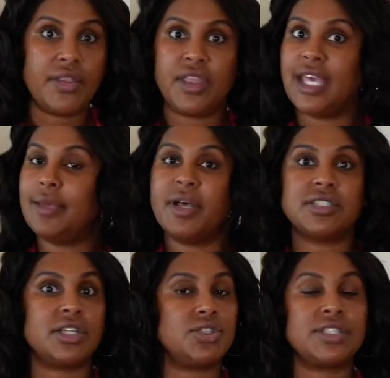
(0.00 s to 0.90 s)
The
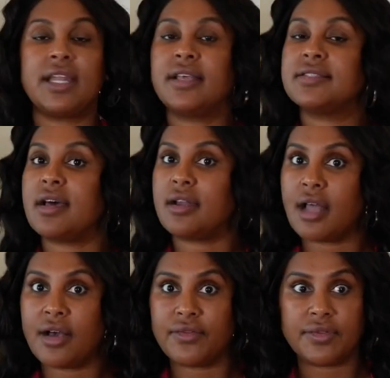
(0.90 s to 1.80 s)
emails that you're sending is not
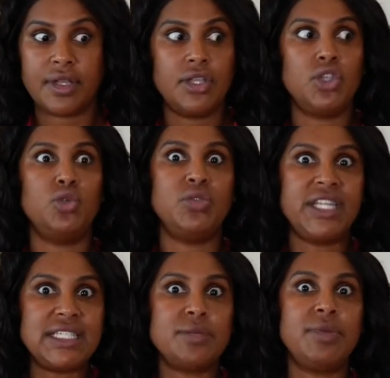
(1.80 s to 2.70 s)
enough. You
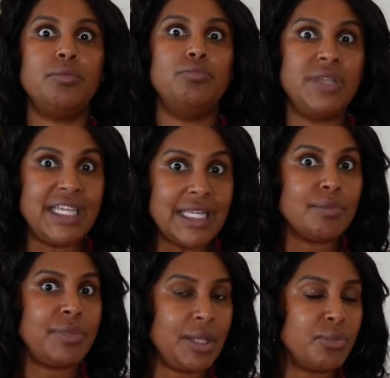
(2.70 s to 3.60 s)
need to be
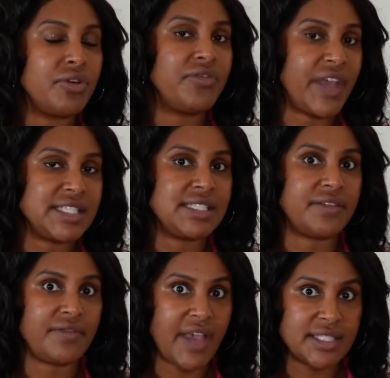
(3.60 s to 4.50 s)
meeting people face
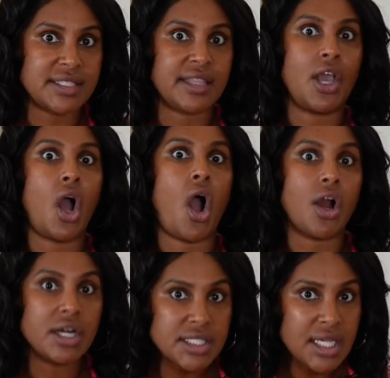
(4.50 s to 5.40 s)
to face. The
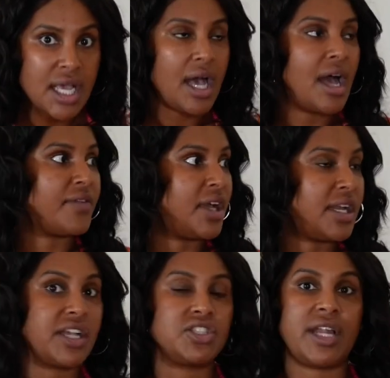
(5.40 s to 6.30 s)
art of
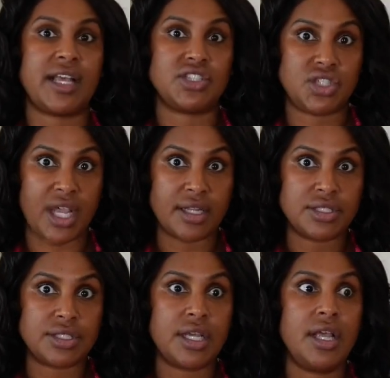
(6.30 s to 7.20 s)
connection has
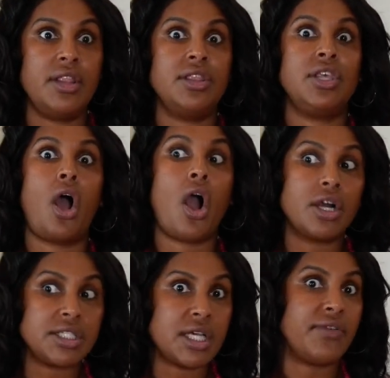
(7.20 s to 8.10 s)
changed. The
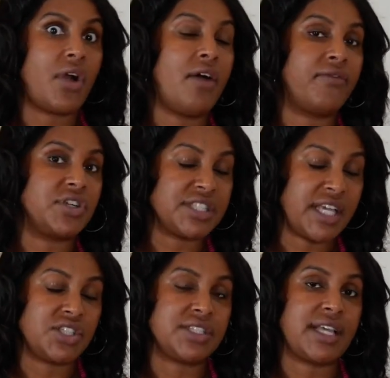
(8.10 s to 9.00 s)
art of
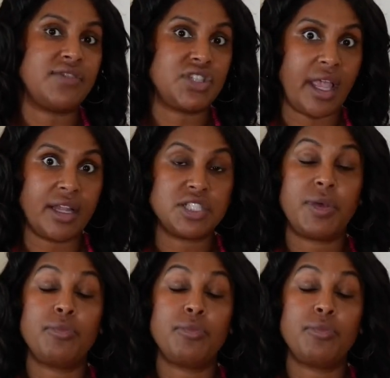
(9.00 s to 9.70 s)
conversations have changed.